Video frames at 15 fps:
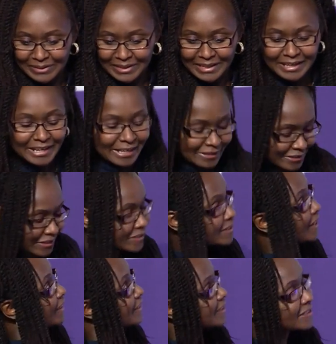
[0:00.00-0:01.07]
and these
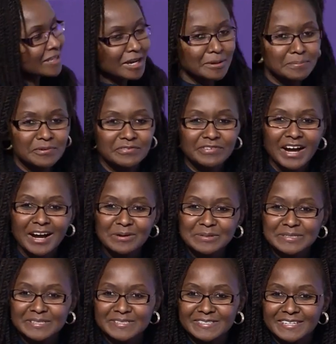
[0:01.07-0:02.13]
are the type of
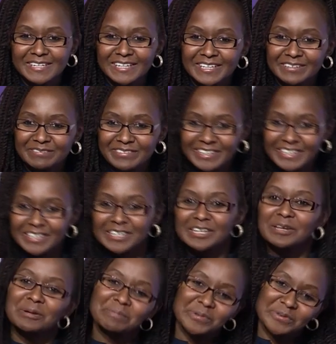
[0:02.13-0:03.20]
houses they live in
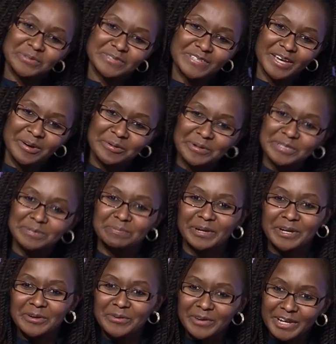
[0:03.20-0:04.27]
because they're always
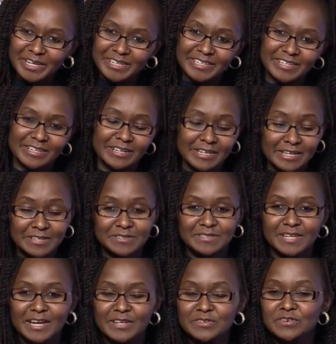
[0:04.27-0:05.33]
migrating in
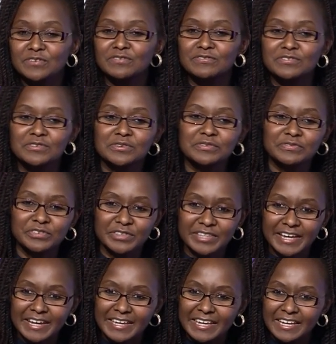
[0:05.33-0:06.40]
search of food for
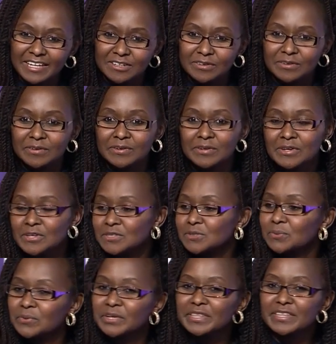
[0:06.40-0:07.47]
their cattle. So
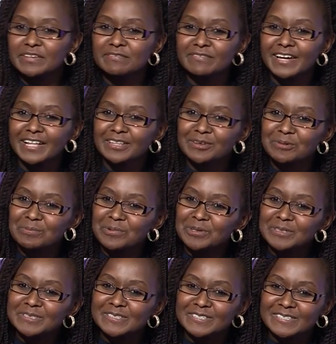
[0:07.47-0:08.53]
what they value
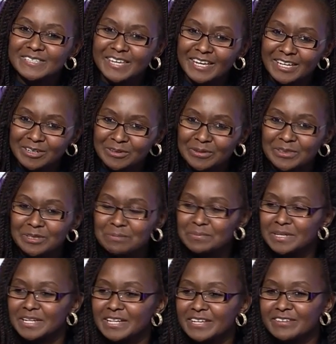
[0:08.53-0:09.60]
most is cattle. They
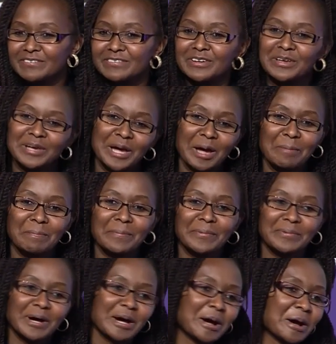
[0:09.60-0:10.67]
believe um,
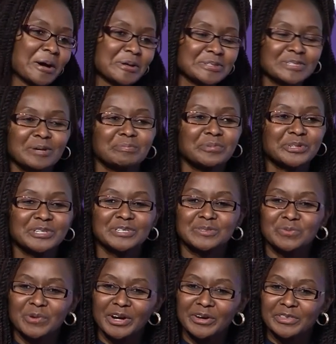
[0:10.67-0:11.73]
uh, somebody's
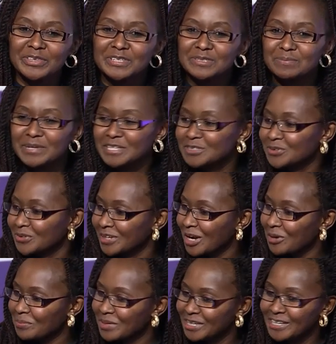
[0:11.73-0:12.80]
wealth is based on
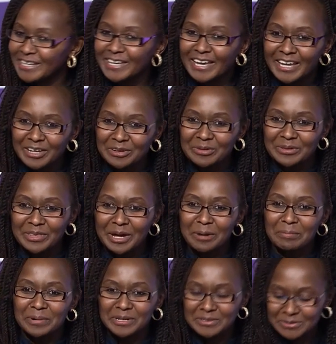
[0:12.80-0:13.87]
how many cattle
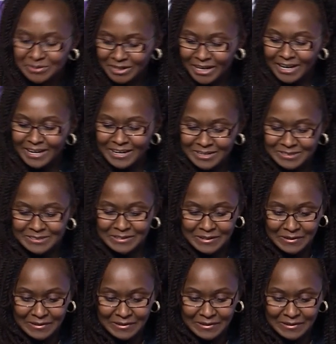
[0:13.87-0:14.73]
that person has.